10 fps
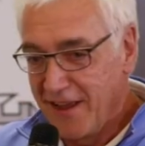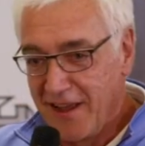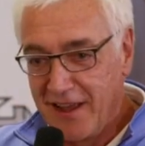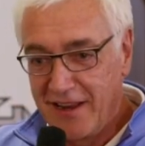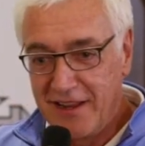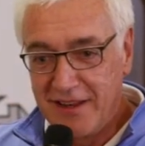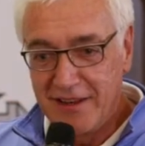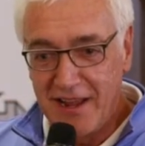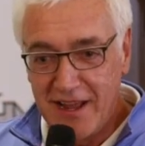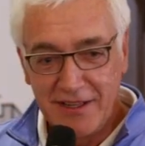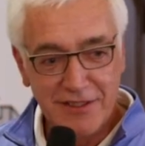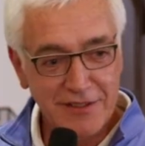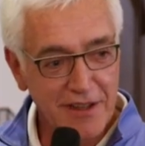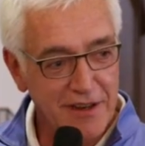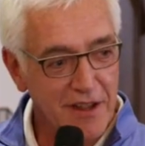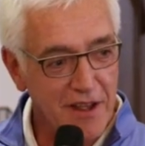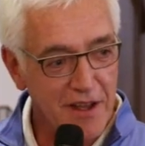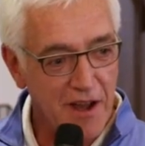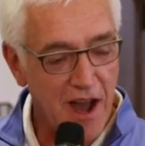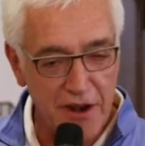and he, in the end, he said,
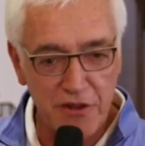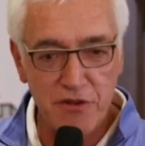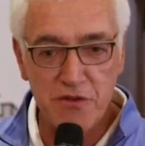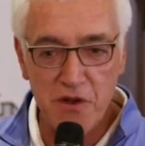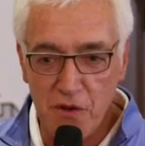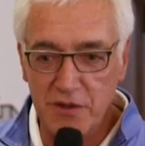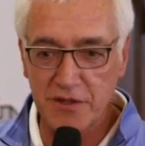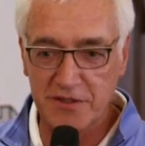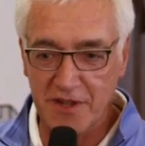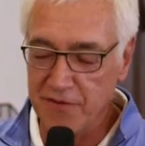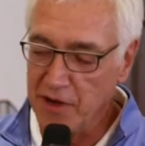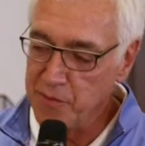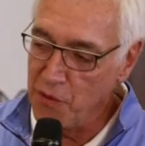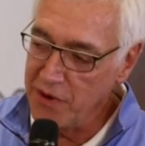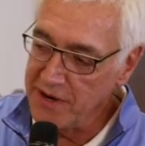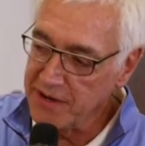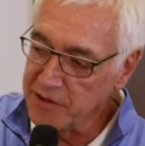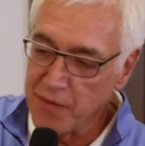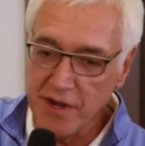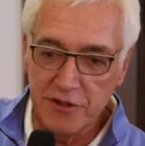How do you know this stuff? I pointed at
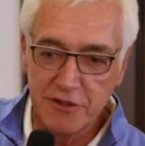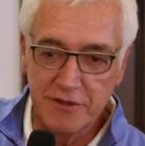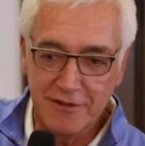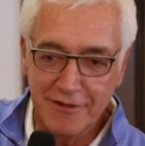the bench.